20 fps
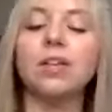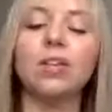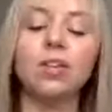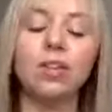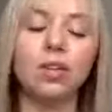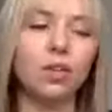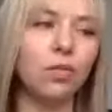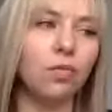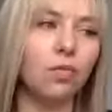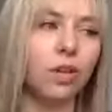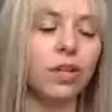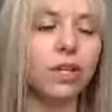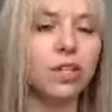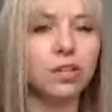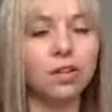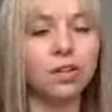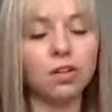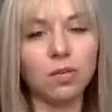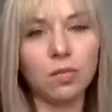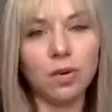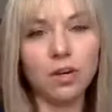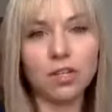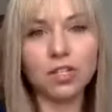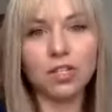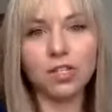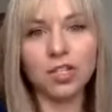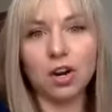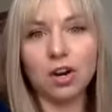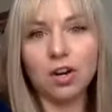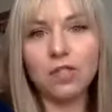you really don't know where to
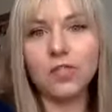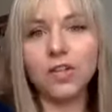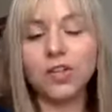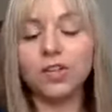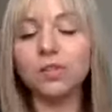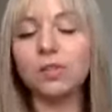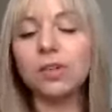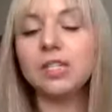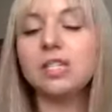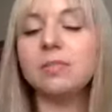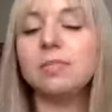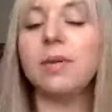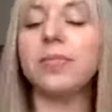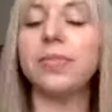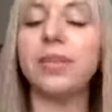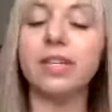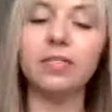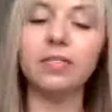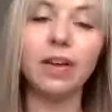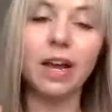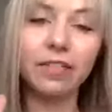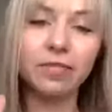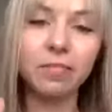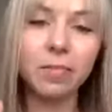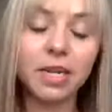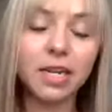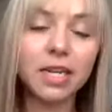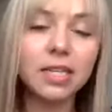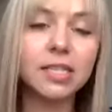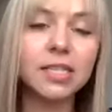start, then you can spend these 5
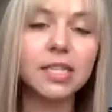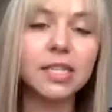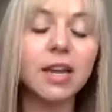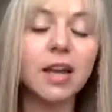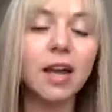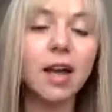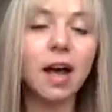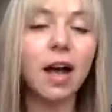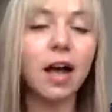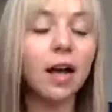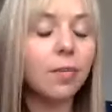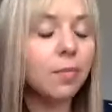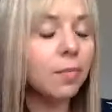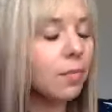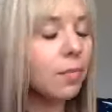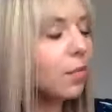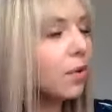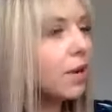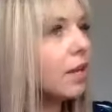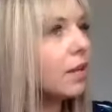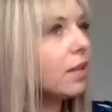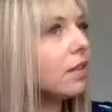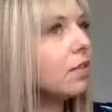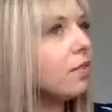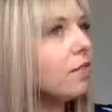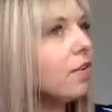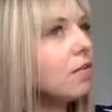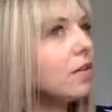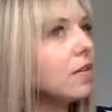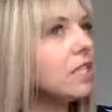minutes with
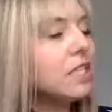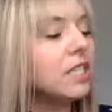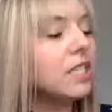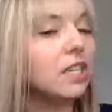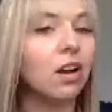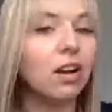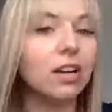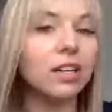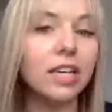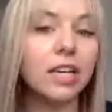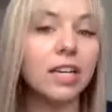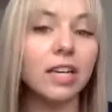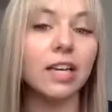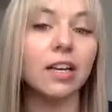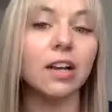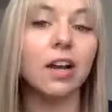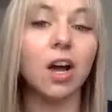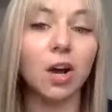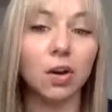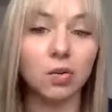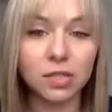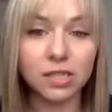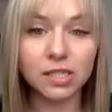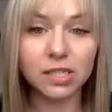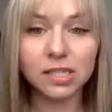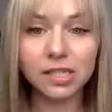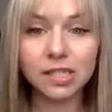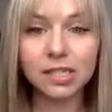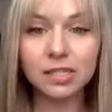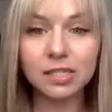focusing on getting
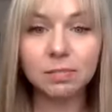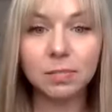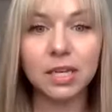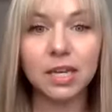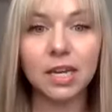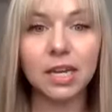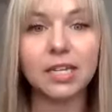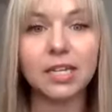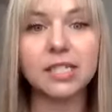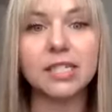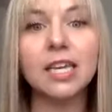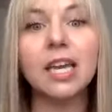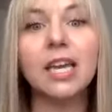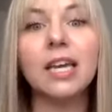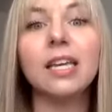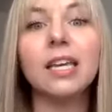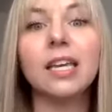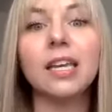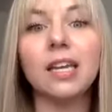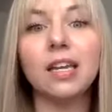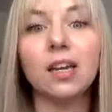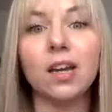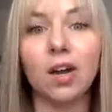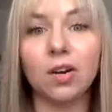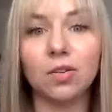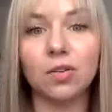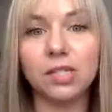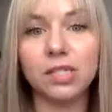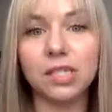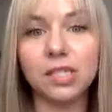hostesses, because getting
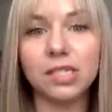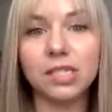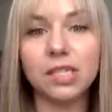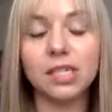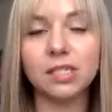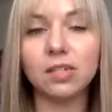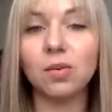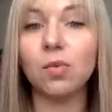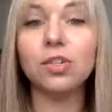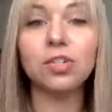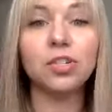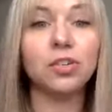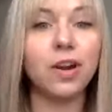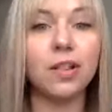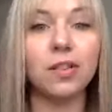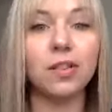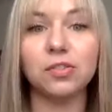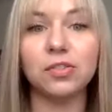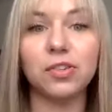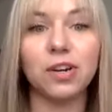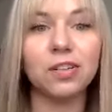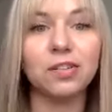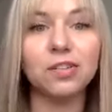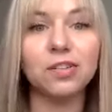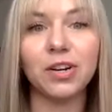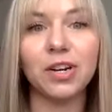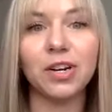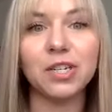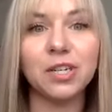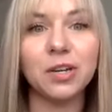hostesses, or Trello is
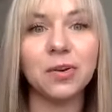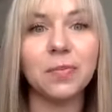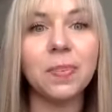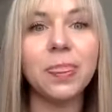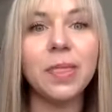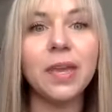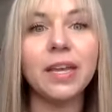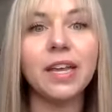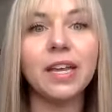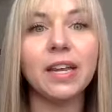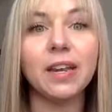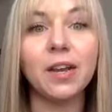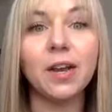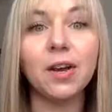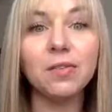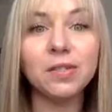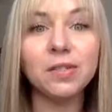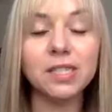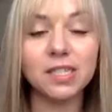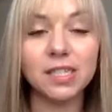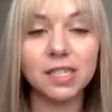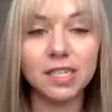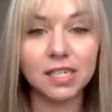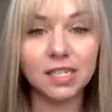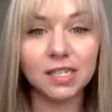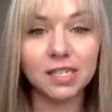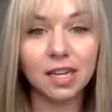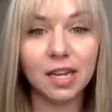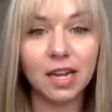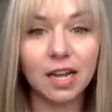great too. Getting
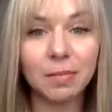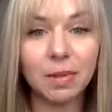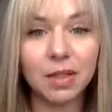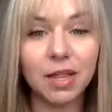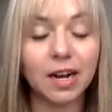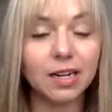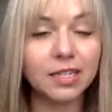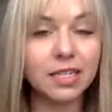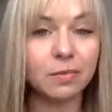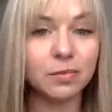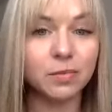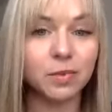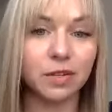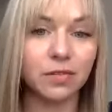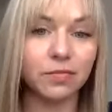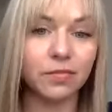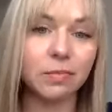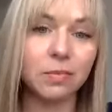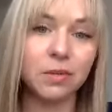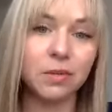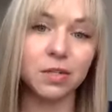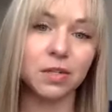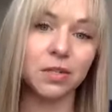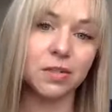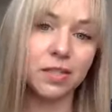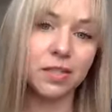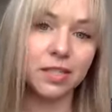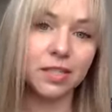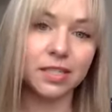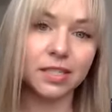hostesses, a lot of times we can flip those
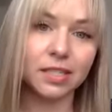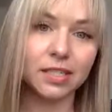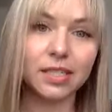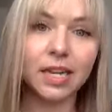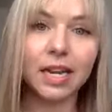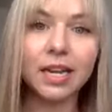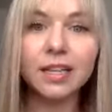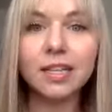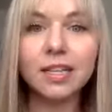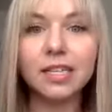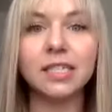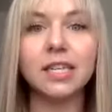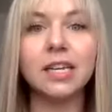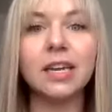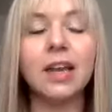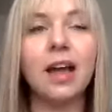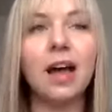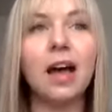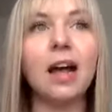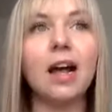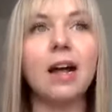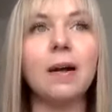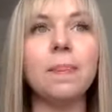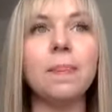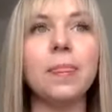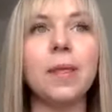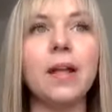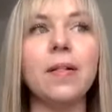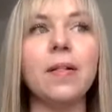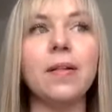hostesses to stylists,
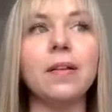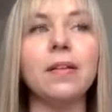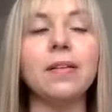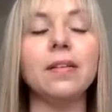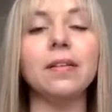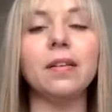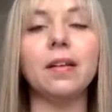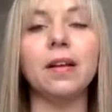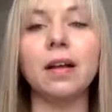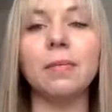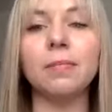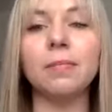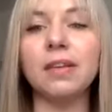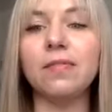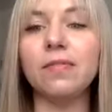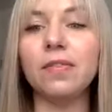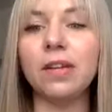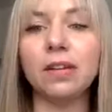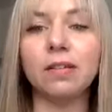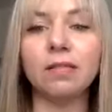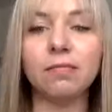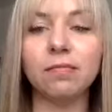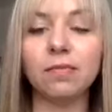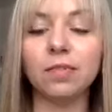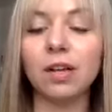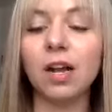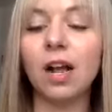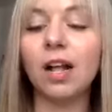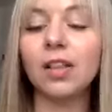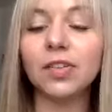and even
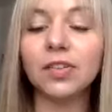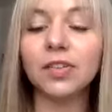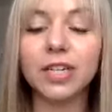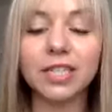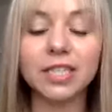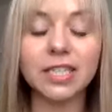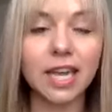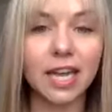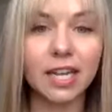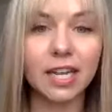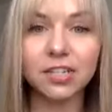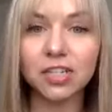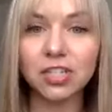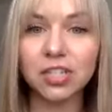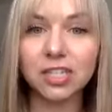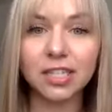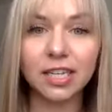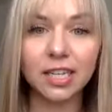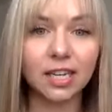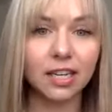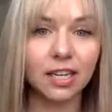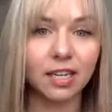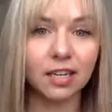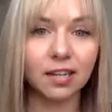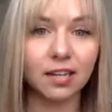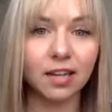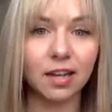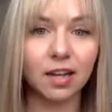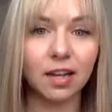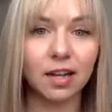coloring 10, just
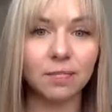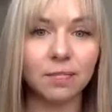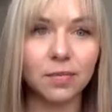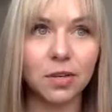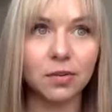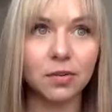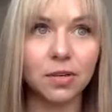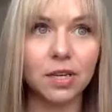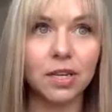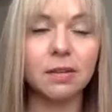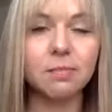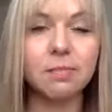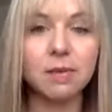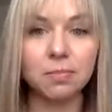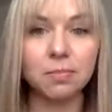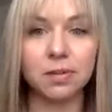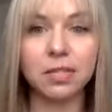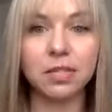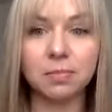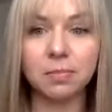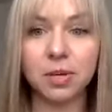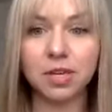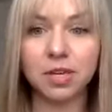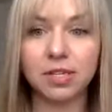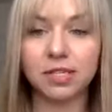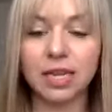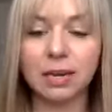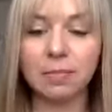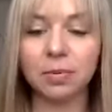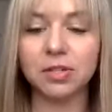getting, getting people to put
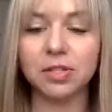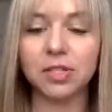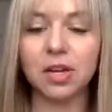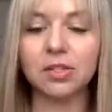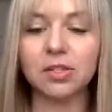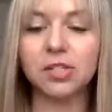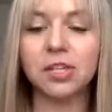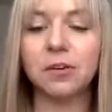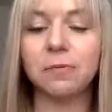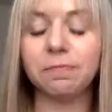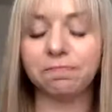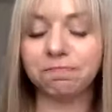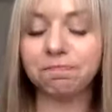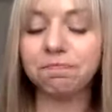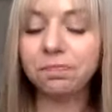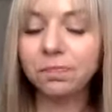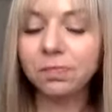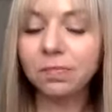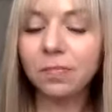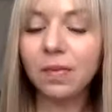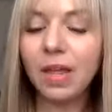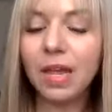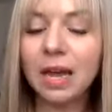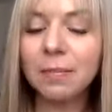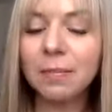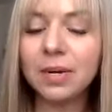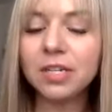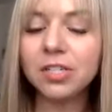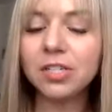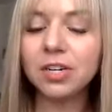samples on. So I'm
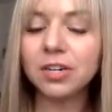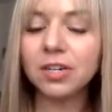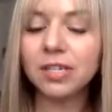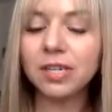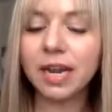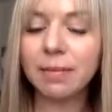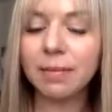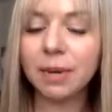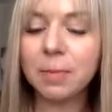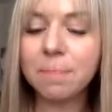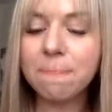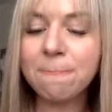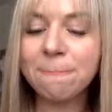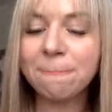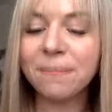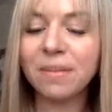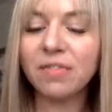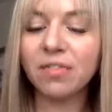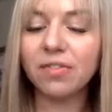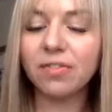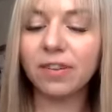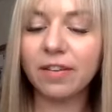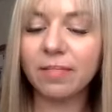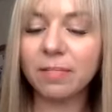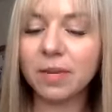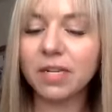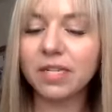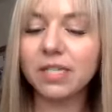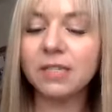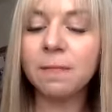going to start a timer for 5
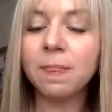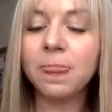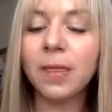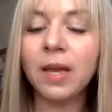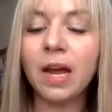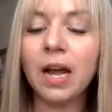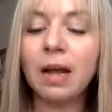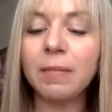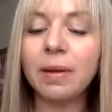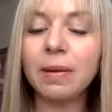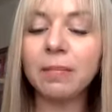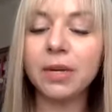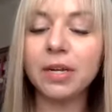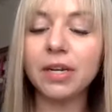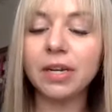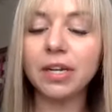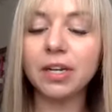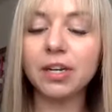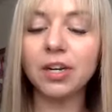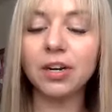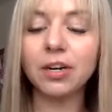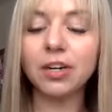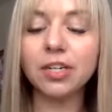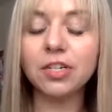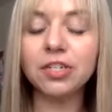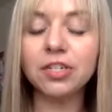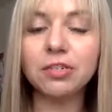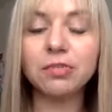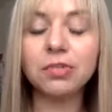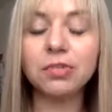minutes. I'm going to encourage
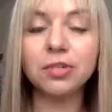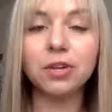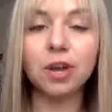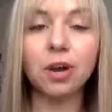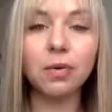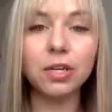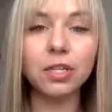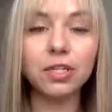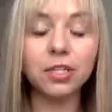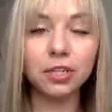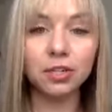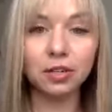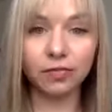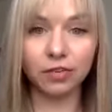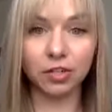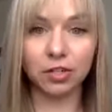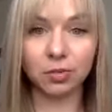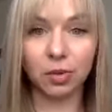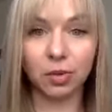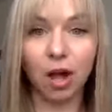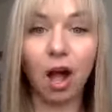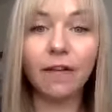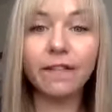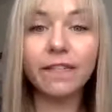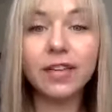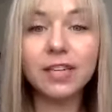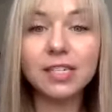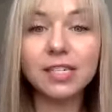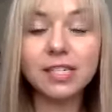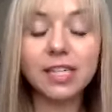you to go into your virtual
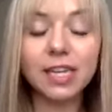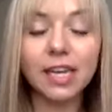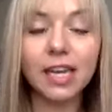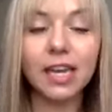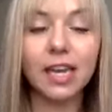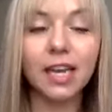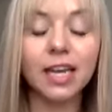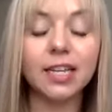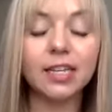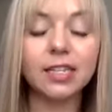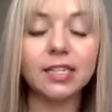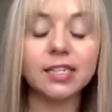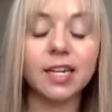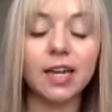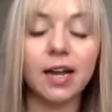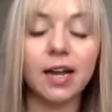office and